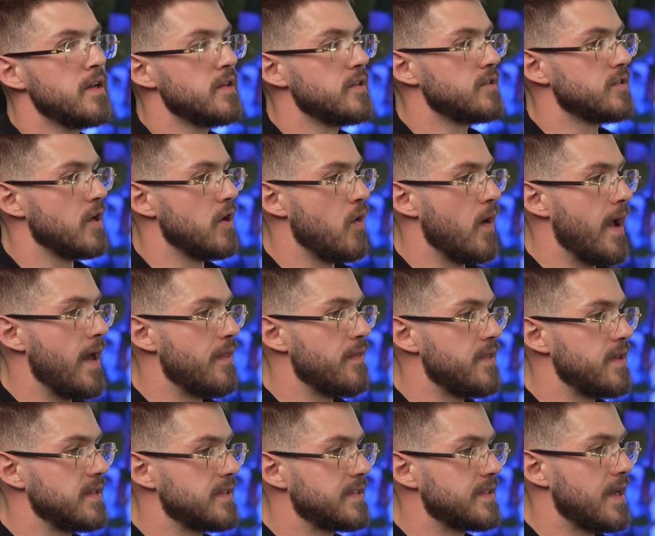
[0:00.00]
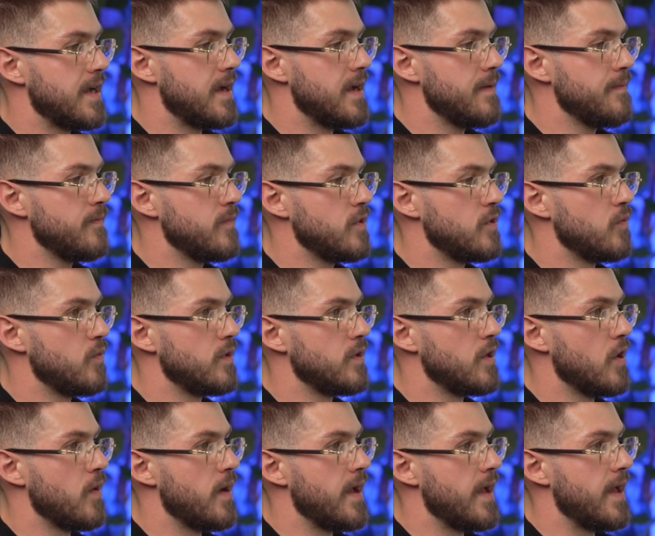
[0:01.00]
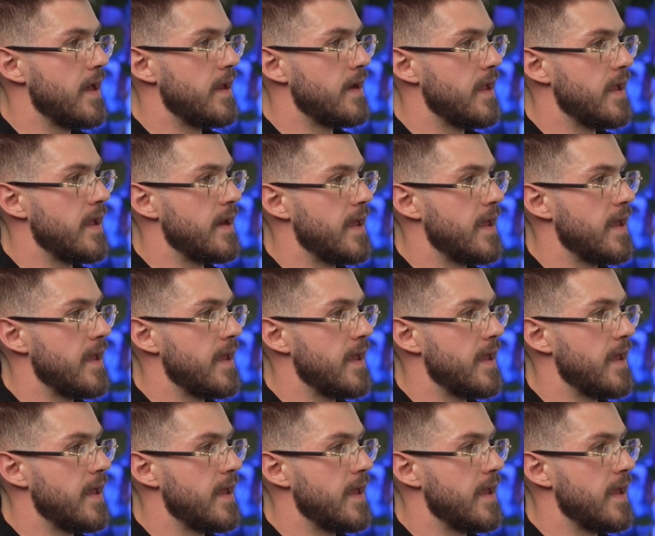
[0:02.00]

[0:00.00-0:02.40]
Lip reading: So at this time, you would go ahead and